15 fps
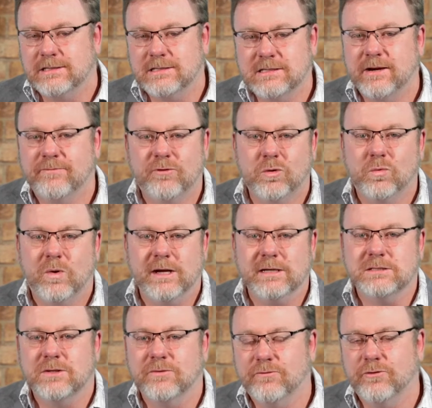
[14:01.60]
in several
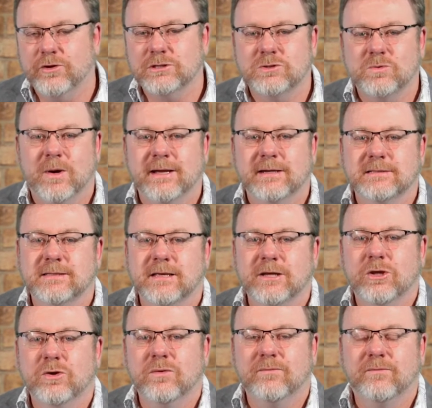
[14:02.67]
ways. The first way is that
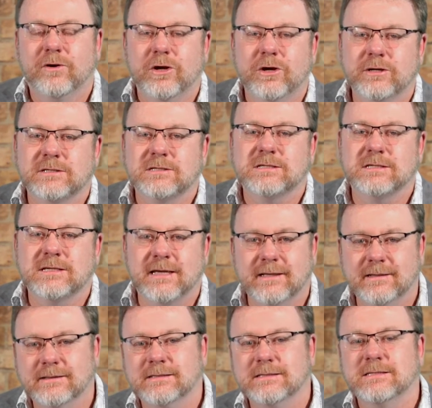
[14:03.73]
you have learned
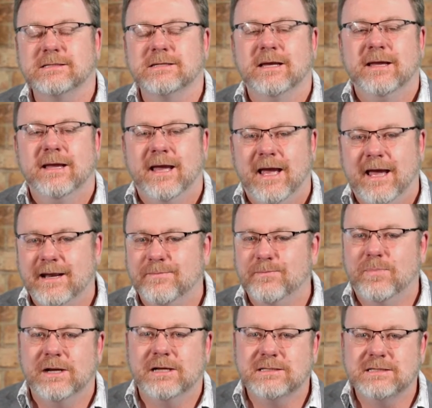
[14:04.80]
skills and
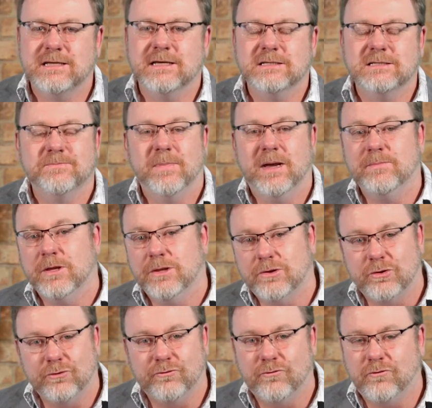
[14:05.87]
abilities, maybe
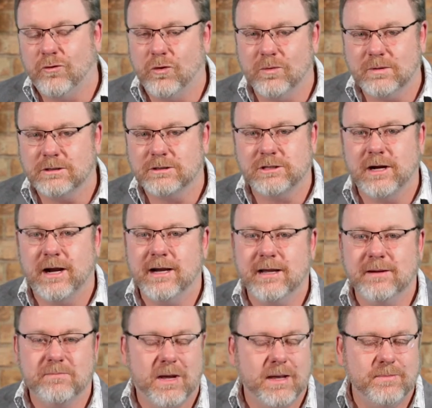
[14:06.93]
through formal
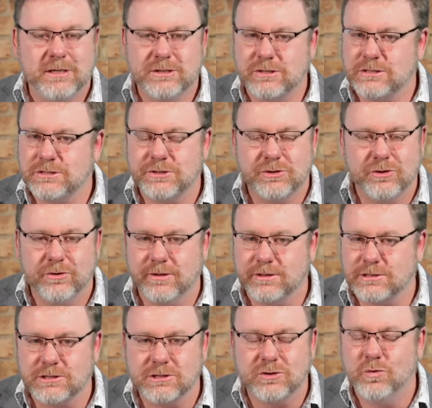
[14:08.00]
training, maybe just through
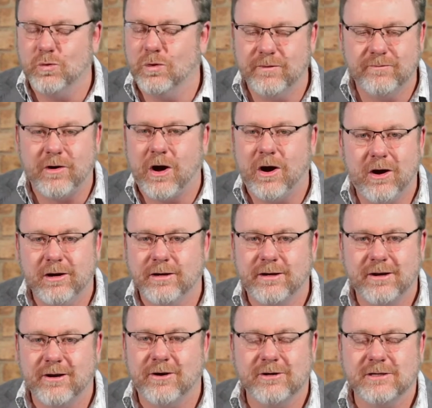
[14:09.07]
the school of hard
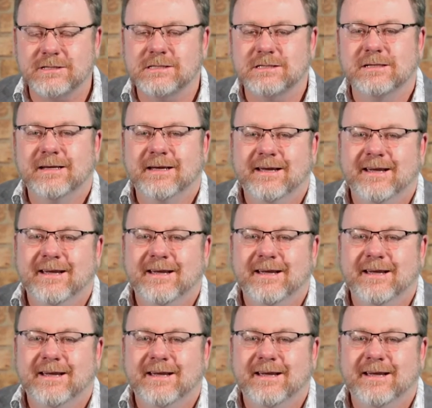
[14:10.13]
knocks.